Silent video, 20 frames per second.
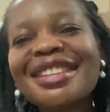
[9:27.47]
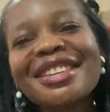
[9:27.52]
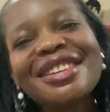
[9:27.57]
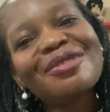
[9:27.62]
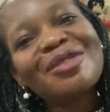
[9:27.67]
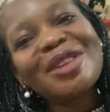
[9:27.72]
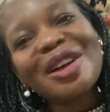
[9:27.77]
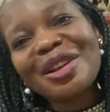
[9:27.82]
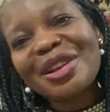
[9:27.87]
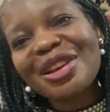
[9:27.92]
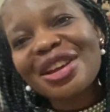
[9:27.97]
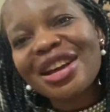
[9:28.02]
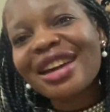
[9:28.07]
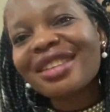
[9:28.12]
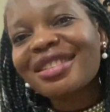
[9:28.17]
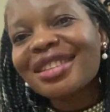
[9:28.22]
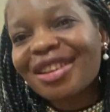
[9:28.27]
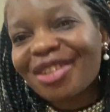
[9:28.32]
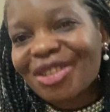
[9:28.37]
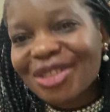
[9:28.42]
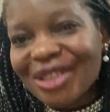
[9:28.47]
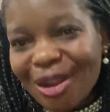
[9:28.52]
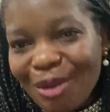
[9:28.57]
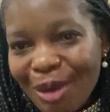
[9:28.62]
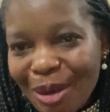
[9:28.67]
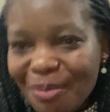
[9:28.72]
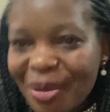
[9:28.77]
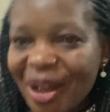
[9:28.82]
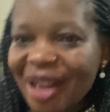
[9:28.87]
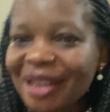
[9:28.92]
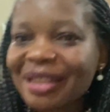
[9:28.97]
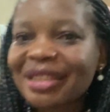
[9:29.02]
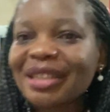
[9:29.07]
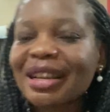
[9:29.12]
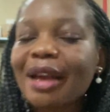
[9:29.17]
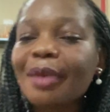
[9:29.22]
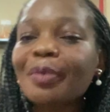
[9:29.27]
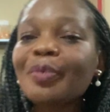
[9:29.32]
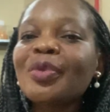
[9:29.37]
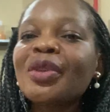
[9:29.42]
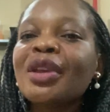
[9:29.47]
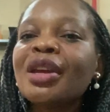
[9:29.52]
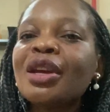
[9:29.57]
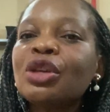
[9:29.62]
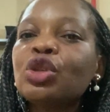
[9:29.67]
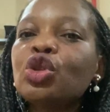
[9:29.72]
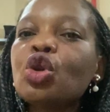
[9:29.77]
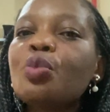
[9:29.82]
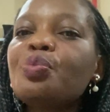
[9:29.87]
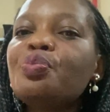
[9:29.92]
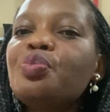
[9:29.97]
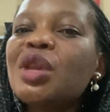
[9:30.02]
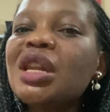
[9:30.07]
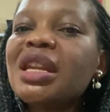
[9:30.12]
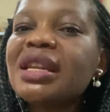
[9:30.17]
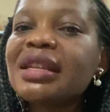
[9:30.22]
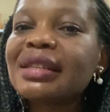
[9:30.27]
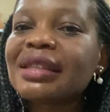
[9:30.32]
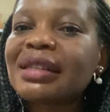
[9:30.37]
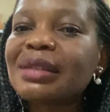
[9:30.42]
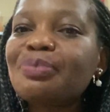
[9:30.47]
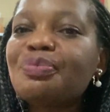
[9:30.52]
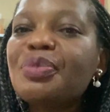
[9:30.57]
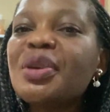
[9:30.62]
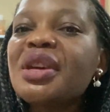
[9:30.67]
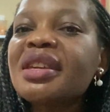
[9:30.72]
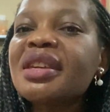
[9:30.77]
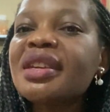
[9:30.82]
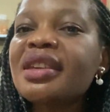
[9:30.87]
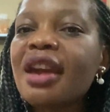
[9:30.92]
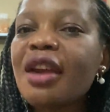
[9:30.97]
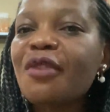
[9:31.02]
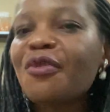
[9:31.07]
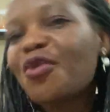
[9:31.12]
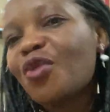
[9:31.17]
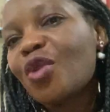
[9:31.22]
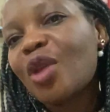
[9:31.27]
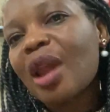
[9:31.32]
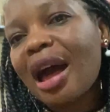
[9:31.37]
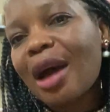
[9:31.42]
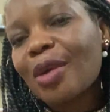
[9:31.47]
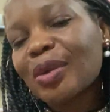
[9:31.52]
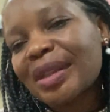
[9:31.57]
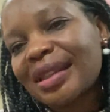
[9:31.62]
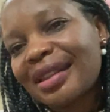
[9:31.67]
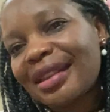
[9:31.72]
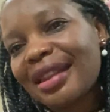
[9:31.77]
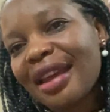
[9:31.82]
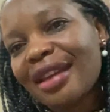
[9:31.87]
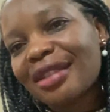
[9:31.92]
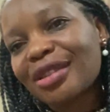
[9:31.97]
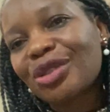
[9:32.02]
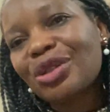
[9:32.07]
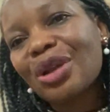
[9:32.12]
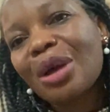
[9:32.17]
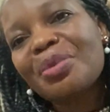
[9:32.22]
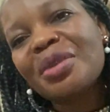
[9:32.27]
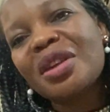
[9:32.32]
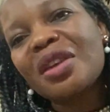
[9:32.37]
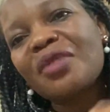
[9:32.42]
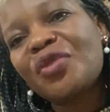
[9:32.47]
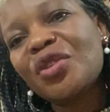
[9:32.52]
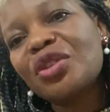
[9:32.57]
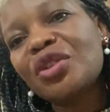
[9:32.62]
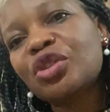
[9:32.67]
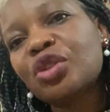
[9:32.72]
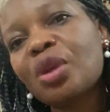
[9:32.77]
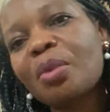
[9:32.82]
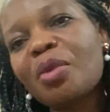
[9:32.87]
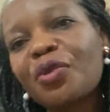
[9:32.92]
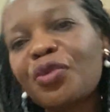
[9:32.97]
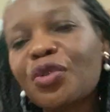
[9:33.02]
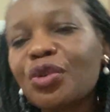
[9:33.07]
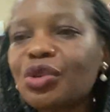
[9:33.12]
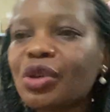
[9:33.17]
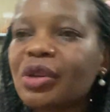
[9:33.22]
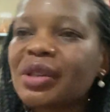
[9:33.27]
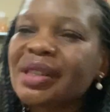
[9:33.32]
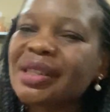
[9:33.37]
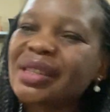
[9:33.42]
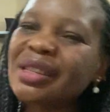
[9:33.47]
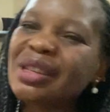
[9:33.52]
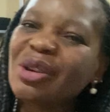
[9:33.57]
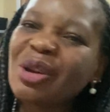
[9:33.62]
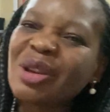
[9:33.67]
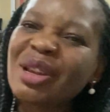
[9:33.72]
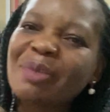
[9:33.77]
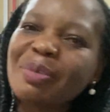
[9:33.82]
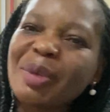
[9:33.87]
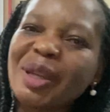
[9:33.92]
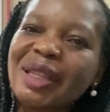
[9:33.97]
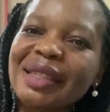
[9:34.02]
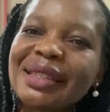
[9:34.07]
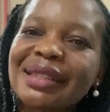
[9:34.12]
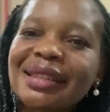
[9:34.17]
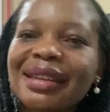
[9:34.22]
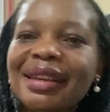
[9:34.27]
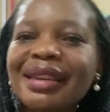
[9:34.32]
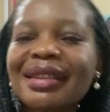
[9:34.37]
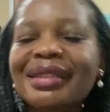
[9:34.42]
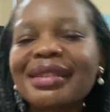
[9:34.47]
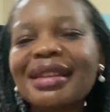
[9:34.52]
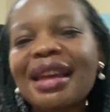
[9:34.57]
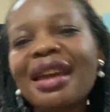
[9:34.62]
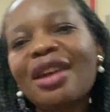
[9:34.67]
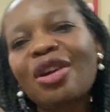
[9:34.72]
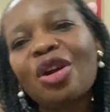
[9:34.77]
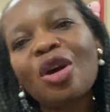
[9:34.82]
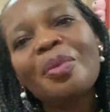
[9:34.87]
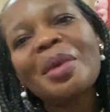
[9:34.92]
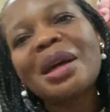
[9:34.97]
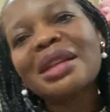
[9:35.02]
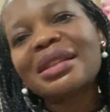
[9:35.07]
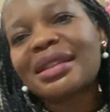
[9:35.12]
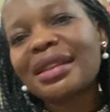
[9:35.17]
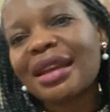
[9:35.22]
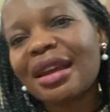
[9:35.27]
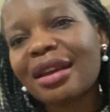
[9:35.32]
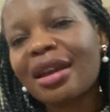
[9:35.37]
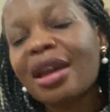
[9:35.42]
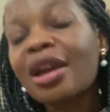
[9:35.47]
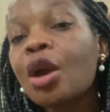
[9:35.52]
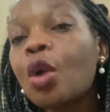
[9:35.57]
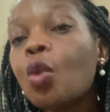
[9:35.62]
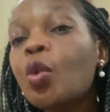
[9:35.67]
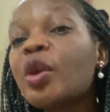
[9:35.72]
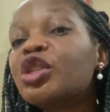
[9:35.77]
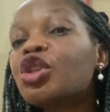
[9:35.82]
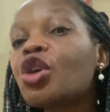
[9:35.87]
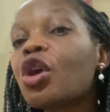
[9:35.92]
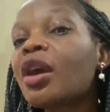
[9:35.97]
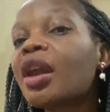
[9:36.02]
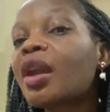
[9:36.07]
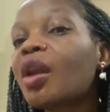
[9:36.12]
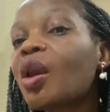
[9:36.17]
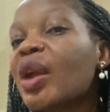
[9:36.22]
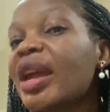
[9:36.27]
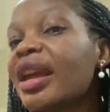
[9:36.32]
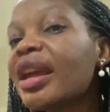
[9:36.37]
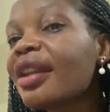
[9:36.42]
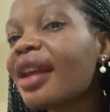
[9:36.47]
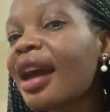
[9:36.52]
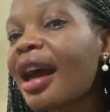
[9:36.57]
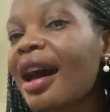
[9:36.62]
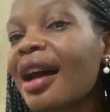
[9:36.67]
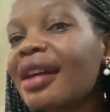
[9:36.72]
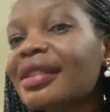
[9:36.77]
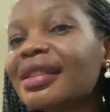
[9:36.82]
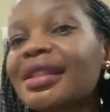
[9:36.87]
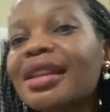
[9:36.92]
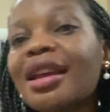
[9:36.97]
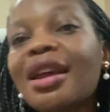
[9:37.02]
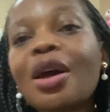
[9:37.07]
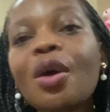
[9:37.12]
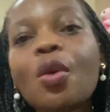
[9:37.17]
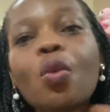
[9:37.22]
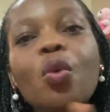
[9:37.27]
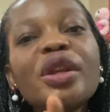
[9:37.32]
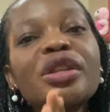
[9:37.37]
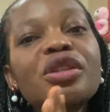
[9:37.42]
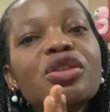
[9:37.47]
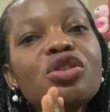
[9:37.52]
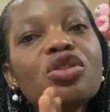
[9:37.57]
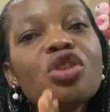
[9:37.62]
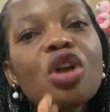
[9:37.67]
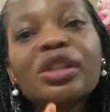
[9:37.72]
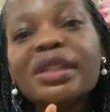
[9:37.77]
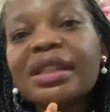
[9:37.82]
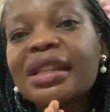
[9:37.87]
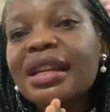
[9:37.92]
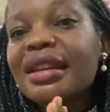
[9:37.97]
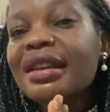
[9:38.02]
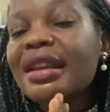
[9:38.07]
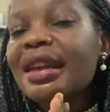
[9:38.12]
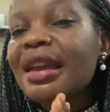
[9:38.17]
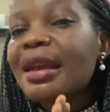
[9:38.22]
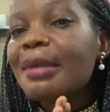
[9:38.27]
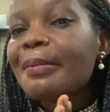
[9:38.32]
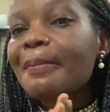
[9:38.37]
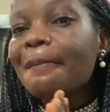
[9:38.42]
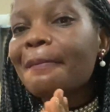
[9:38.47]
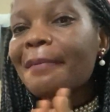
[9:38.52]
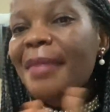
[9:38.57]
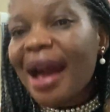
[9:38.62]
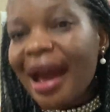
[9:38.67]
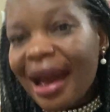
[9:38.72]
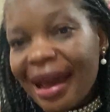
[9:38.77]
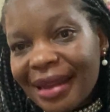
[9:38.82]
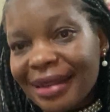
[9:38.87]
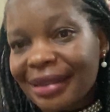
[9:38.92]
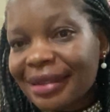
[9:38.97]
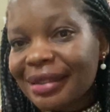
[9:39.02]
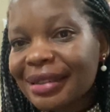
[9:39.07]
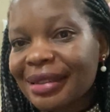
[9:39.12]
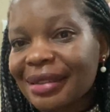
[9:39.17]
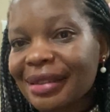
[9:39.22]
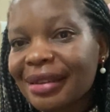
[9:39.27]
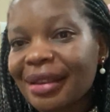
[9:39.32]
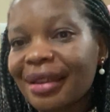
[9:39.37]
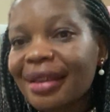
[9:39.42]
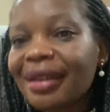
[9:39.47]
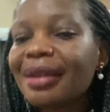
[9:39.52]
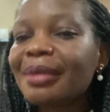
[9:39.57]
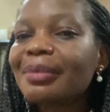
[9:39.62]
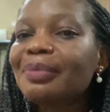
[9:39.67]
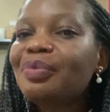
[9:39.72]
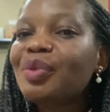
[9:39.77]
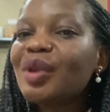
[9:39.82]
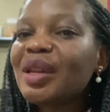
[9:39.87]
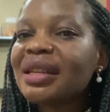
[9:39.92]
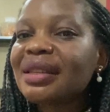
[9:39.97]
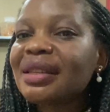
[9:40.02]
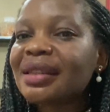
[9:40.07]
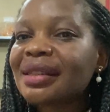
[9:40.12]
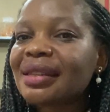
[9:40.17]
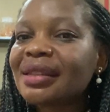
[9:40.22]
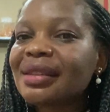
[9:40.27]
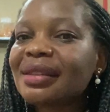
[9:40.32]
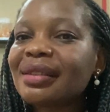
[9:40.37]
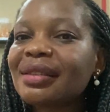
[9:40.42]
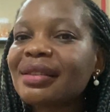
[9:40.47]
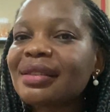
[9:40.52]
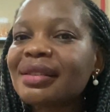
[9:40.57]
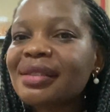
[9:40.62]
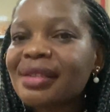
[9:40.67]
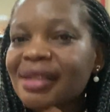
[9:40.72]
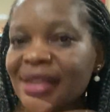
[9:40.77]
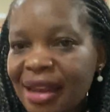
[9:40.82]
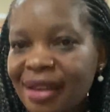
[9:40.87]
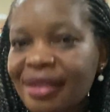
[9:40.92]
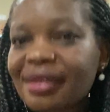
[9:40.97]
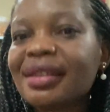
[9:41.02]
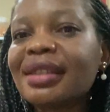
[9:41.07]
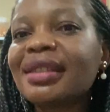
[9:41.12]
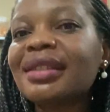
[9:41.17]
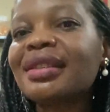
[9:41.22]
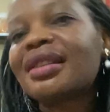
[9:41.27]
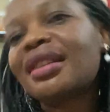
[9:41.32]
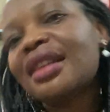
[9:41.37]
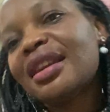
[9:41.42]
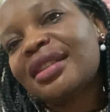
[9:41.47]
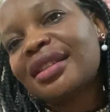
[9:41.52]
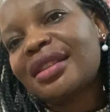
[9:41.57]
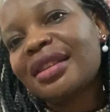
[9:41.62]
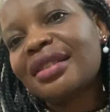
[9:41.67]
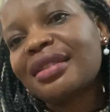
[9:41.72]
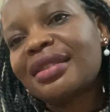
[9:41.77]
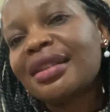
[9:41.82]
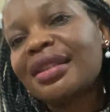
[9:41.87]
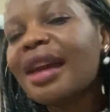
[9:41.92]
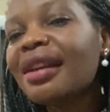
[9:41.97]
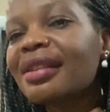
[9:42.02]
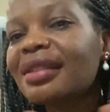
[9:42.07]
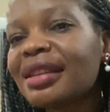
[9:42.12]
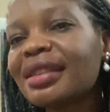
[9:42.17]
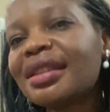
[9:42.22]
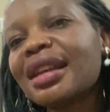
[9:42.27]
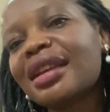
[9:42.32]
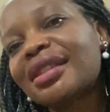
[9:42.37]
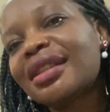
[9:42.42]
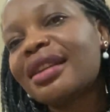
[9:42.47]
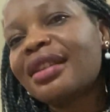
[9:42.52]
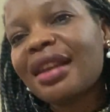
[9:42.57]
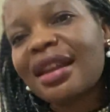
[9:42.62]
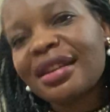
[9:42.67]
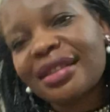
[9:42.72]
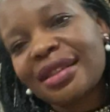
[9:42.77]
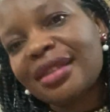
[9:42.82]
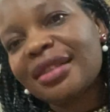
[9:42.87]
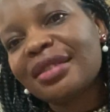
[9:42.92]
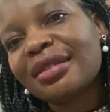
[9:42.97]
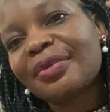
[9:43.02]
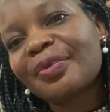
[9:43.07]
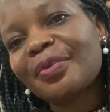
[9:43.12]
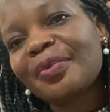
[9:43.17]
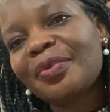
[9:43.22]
Well, God got our back, sha. So please be careful out there. Stop giving. Some of you just see other person's kids. Hey, come and take. With your clean heart, with nothing in mind. Please take this lesson. Take this as a lesson.